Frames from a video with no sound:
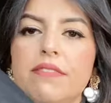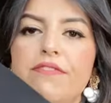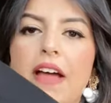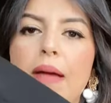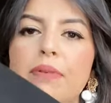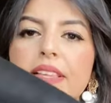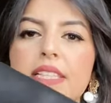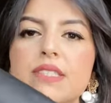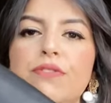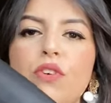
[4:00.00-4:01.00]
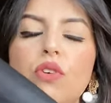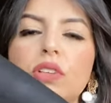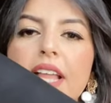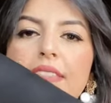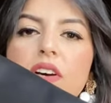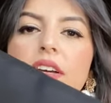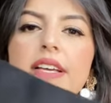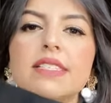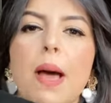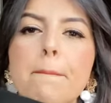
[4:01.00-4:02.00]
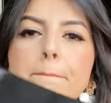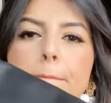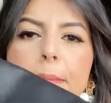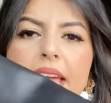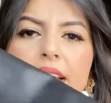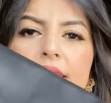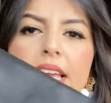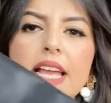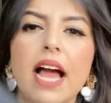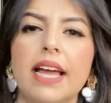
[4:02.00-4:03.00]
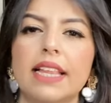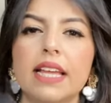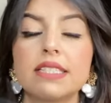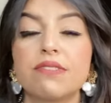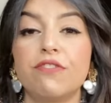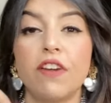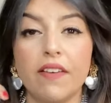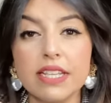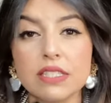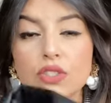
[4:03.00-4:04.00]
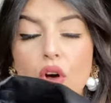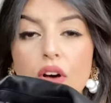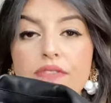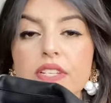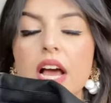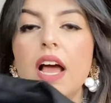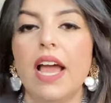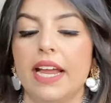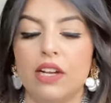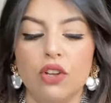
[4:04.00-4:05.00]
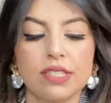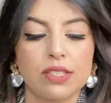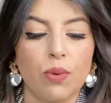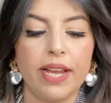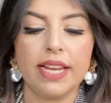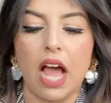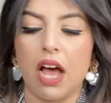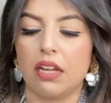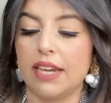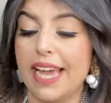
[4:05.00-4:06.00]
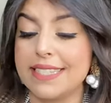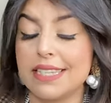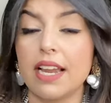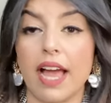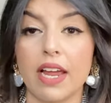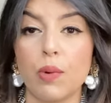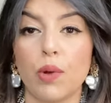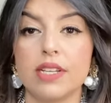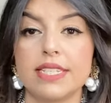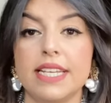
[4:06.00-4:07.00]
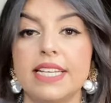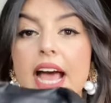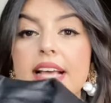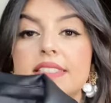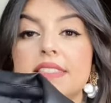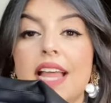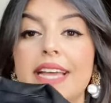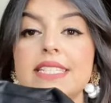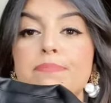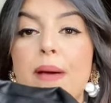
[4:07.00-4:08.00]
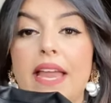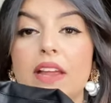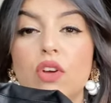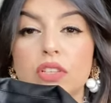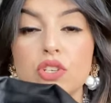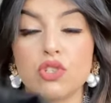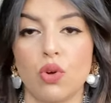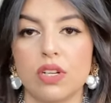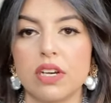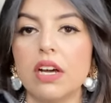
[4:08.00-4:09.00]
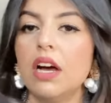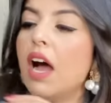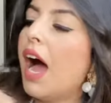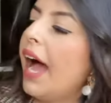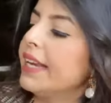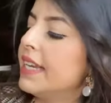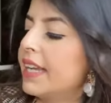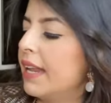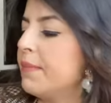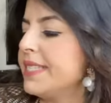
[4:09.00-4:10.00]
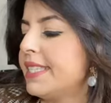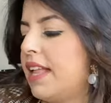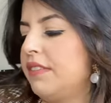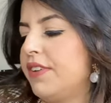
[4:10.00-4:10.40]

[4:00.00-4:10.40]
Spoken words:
fabric, this faux leather, is amazing. I think it's very soft. It looks quite nice and high quality. It has nice padding on the shoulder. I did get myself a